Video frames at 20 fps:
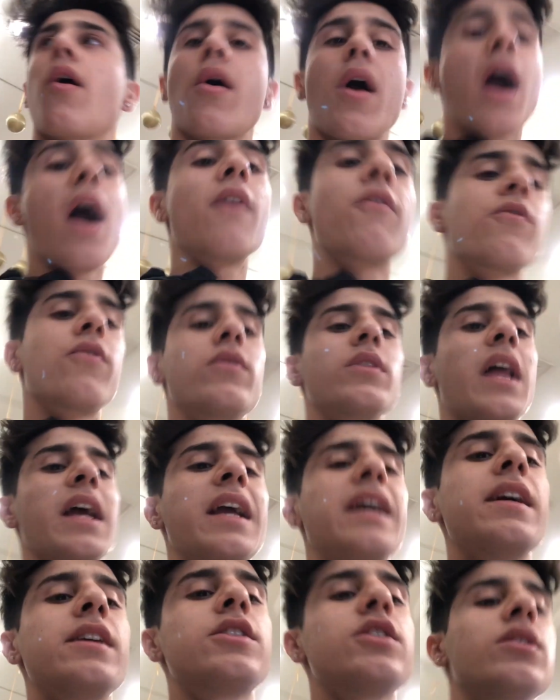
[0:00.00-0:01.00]

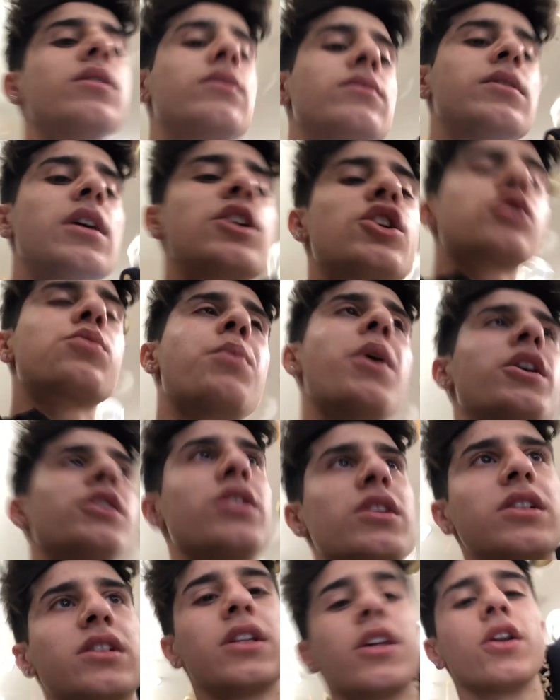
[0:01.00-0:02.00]
It just pinches.
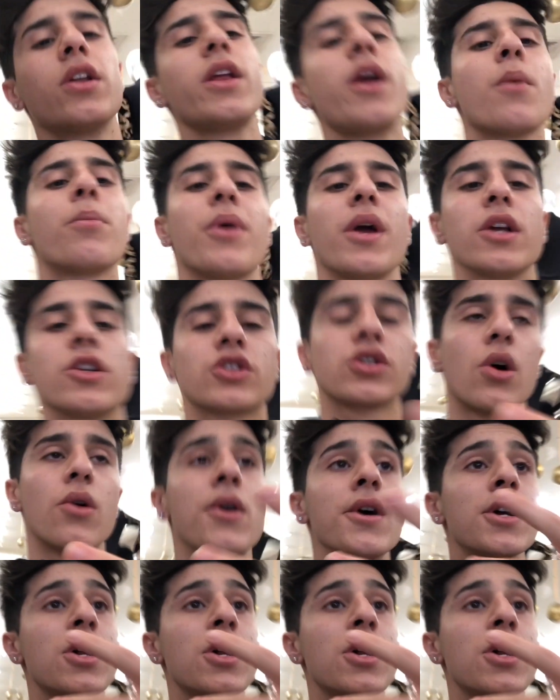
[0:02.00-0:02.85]
It's literally a pinch. So